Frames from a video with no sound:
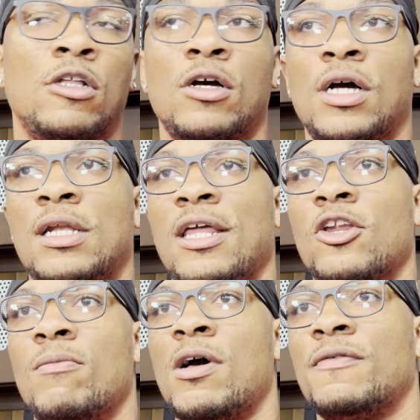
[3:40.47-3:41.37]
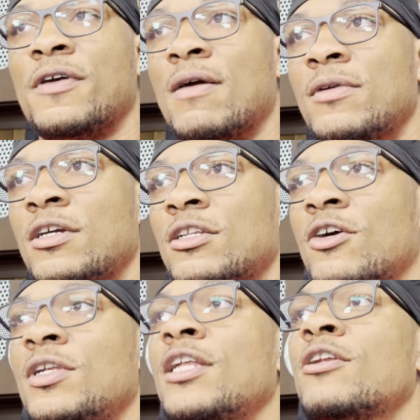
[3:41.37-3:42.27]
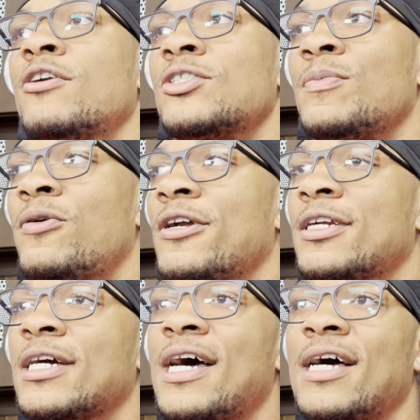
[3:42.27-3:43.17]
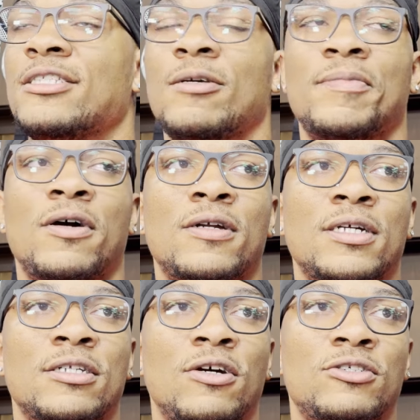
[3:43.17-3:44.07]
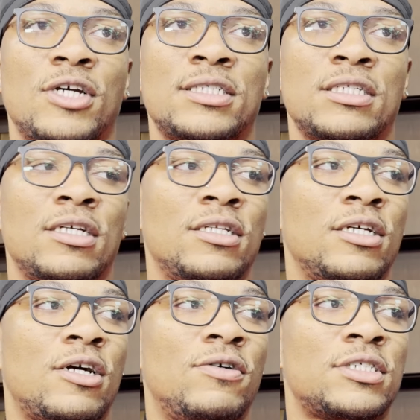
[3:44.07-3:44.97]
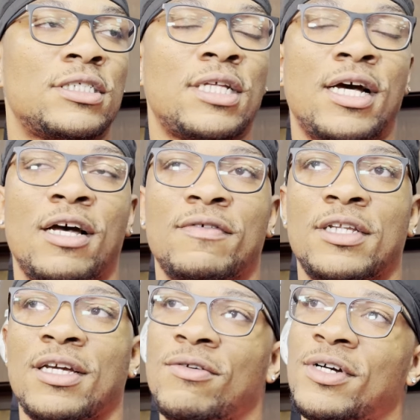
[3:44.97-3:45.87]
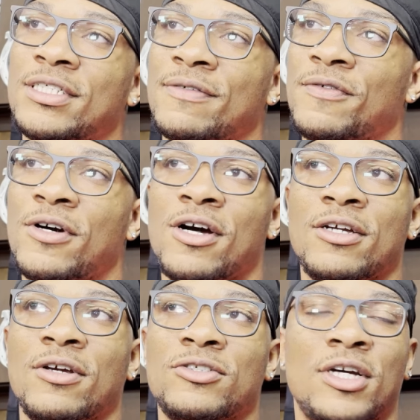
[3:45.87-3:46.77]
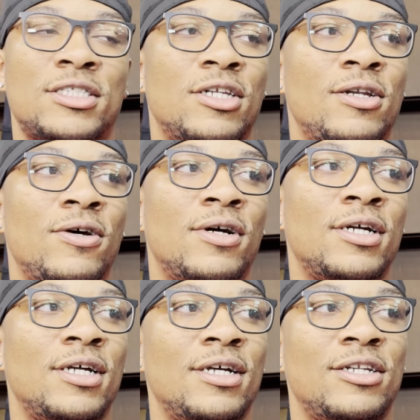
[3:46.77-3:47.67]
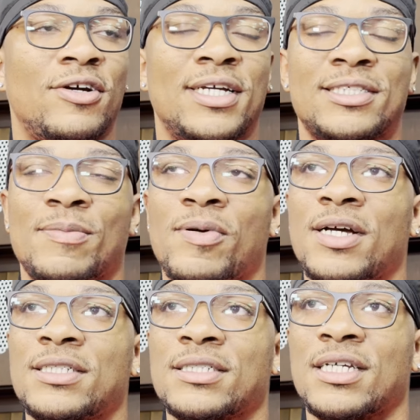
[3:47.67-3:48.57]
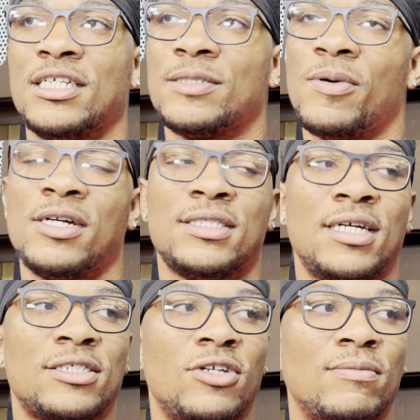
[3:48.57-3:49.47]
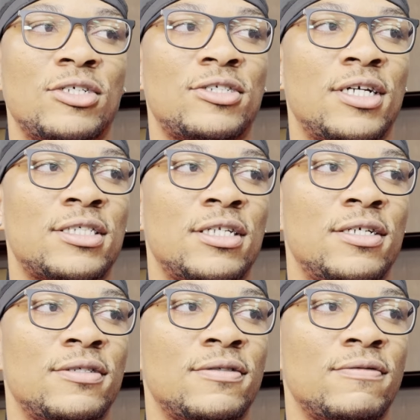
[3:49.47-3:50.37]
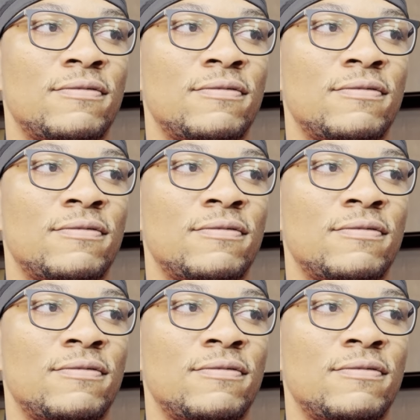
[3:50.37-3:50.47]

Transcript: No, leaning on my family. You know, leaning on the support of the guys in the building, you know, trusting the coaching staff, and then once and for all, you know, trusting the Lord. You know, it's a process, it's His process, and I'm just trusting Him.